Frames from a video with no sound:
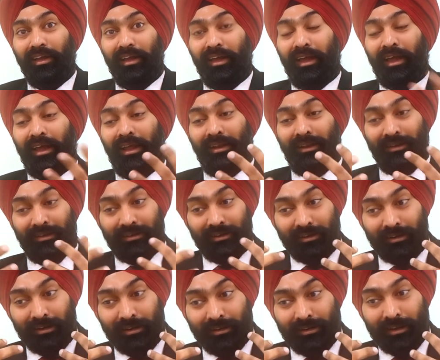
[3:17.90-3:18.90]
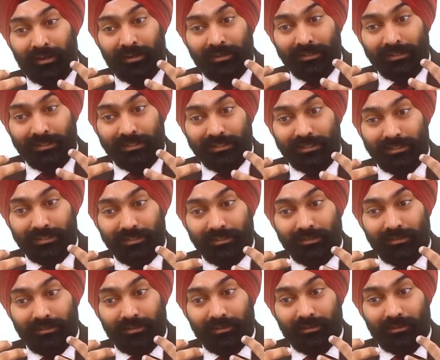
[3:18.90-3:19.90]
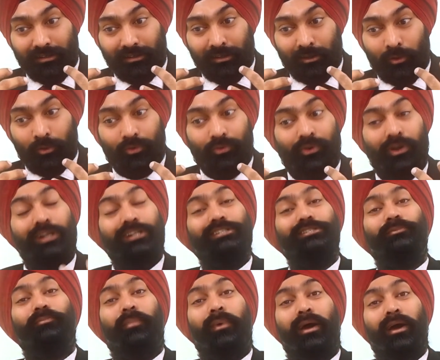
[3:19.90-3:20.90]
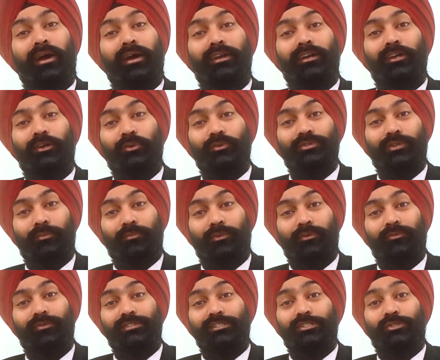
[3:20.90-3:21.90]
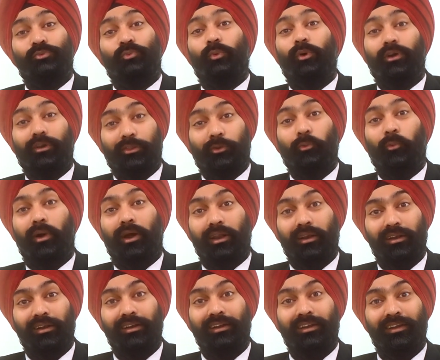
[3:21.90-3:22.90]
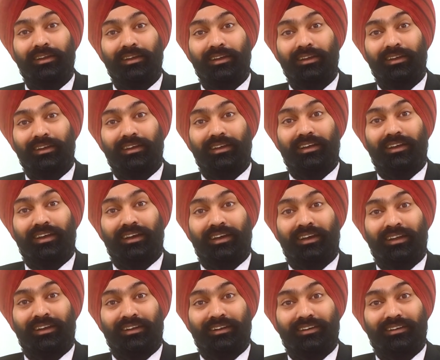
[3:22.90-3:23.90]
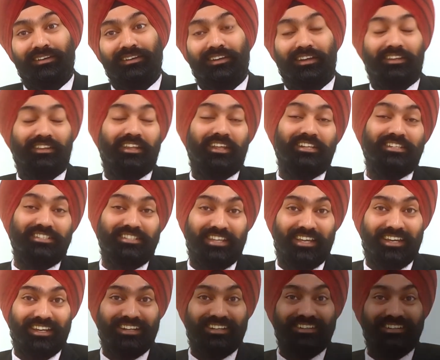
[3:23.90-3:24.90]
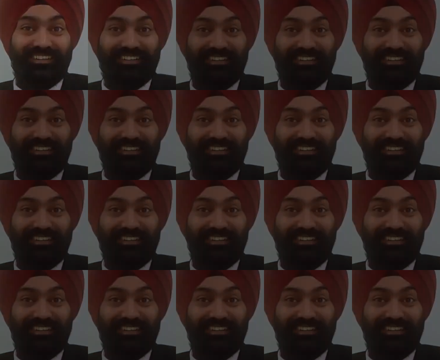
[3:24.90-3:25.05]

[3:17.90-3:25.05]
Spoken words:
and it has transpired into something which is worthwhile. And yeah, that's that.